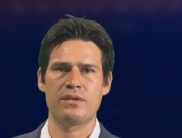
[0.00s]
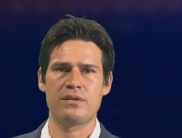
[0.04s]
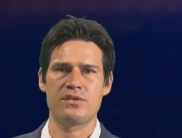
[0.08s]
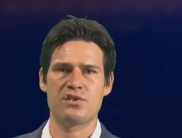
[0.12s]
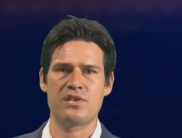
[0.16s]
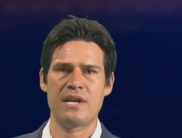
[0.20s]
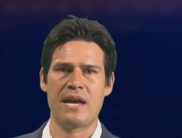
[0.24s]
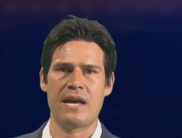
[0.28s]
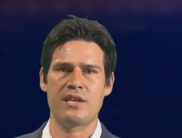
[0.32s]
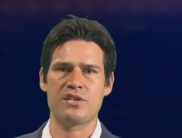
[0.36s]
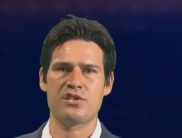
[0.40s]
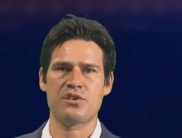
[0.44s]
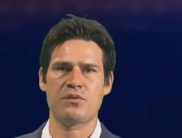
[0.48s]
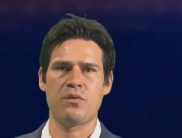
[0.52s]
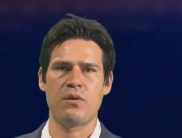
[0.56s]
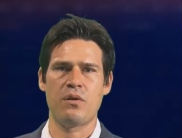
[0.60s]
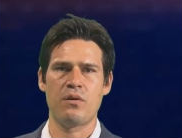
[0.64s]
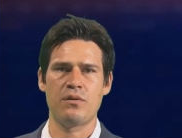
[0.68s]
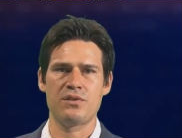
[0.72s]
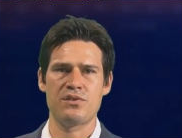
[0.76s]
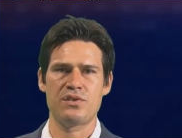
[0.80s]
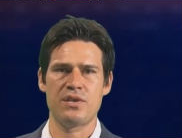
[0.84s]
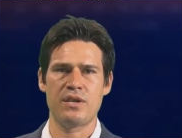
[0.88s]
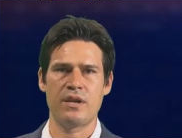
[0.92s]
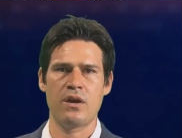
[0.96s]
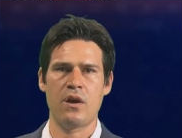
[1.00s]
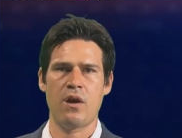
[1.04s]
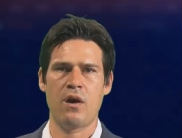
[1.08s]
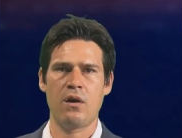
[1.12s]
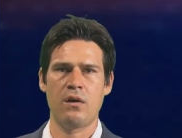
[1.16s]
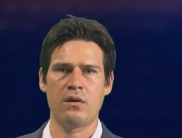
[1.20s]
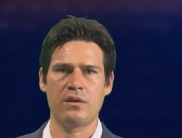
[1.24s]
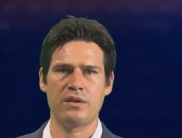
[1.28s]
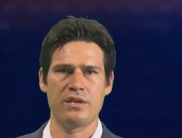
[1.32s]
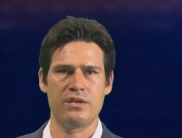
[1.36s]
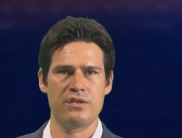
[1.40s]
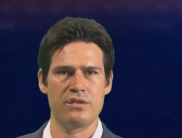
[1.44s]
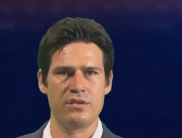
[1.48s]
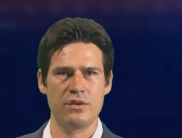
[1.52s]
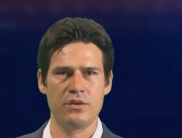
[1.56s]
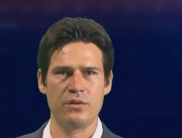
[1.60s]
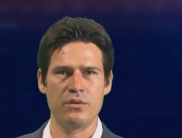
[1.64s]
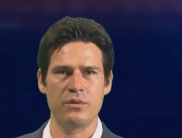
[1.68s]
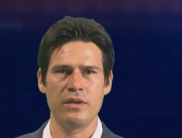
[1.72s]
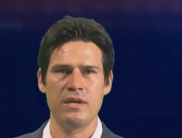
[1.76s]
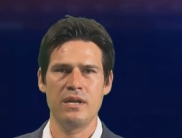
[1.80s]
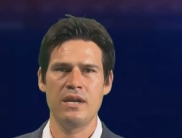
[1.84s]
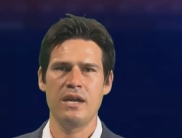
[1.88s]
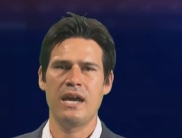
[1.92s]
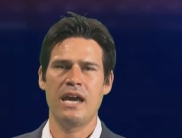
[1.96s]
the status quo in City Hall can
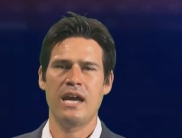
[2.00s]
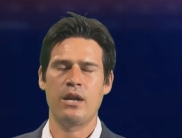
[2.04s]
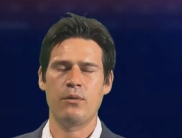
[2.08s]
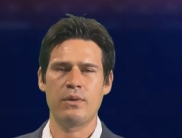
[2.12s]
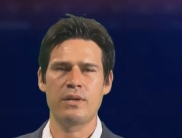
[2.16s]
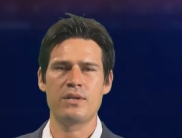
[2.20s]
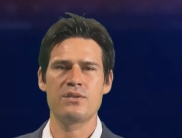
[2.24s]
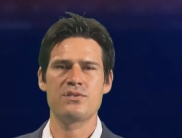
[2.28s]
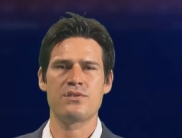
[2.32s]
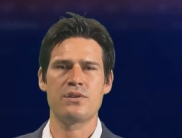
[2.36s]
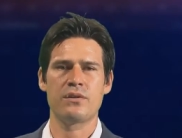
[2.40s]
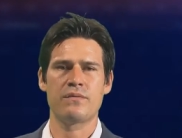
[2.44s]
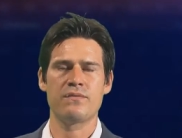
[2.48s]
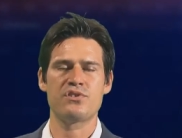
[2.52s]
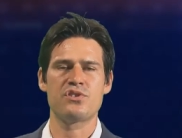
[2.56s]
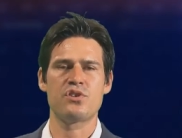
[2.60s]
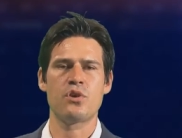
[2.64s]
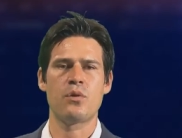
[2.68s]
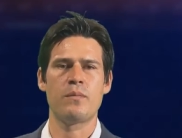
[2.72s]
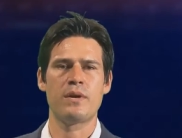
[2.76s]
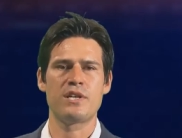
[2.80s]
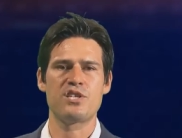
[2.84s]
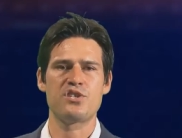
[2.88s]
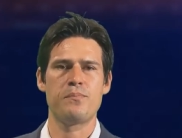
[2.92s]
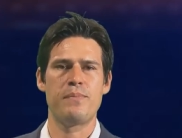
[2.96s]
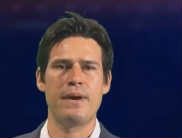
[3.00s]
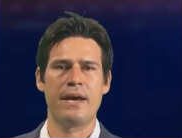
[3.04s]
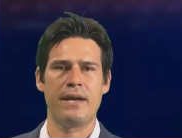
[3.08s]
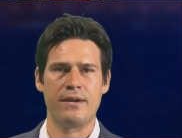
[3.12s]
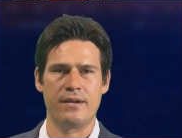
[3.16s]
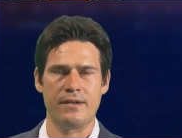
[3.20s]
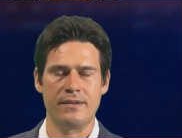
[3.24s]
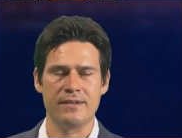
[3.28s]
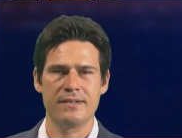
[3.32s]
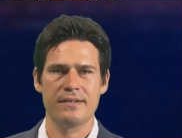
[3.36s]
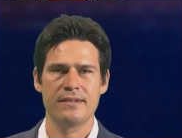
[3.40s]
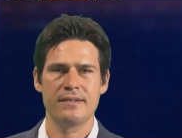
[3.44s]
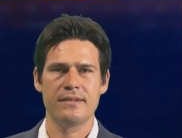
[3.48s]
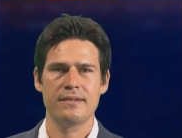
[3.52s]
do, and we deserve so much better.